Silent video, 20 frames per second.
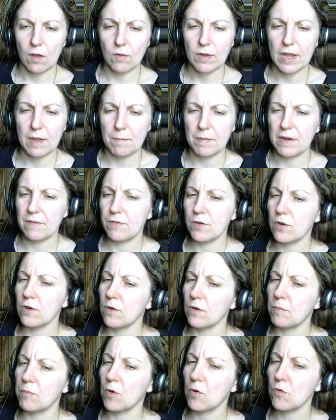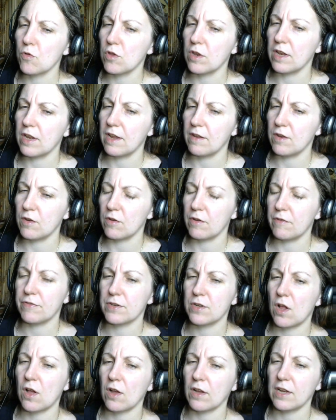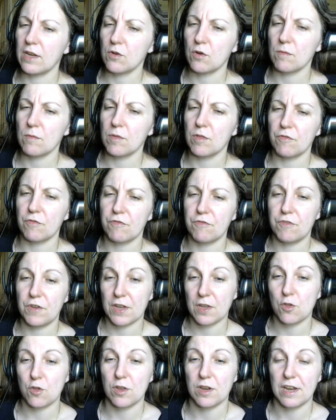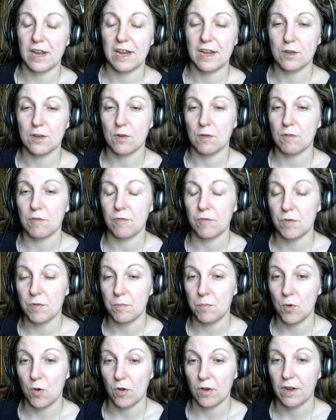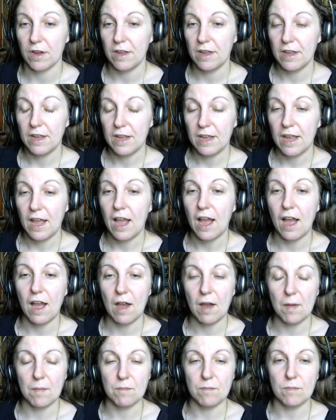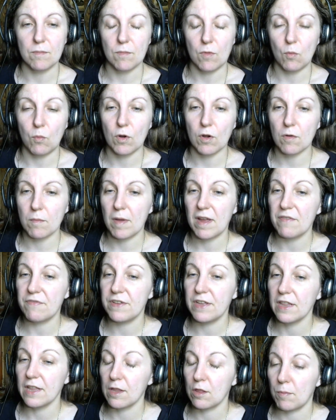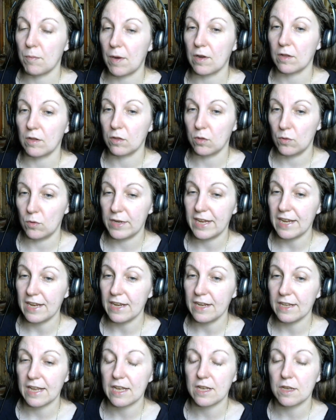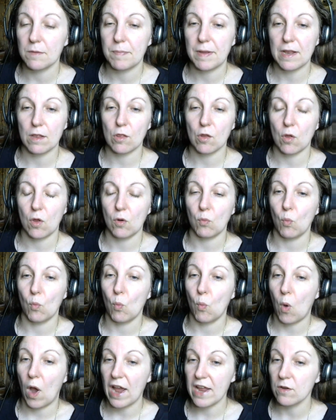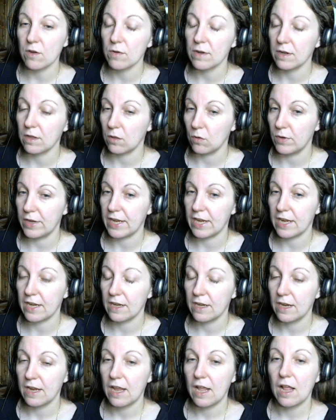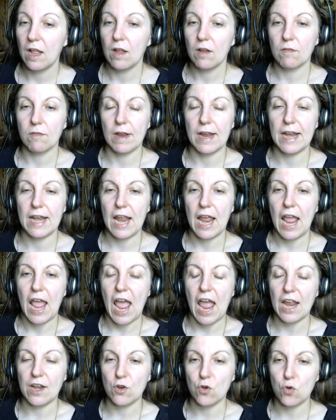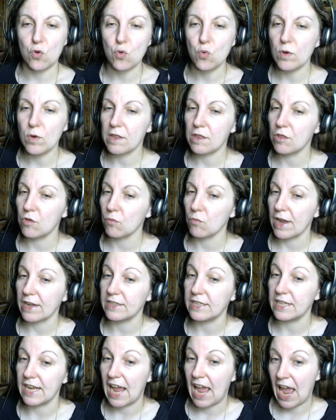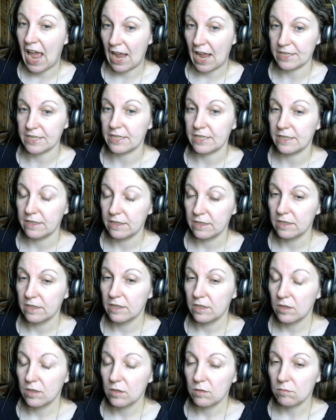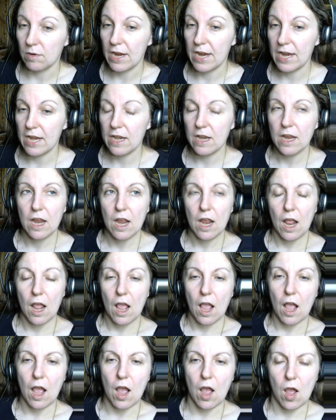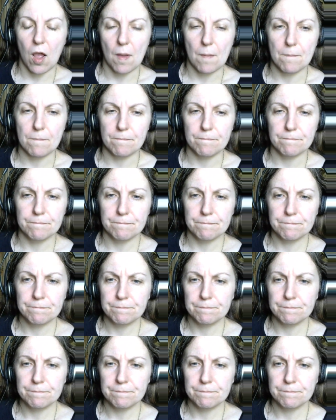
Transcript: okay, but if you're going to approach it, if you're talking in terms of fiction and in terms of your book, what are my feelings about including it? That depends on why you're including it, right? And who it's directed at, right? Um,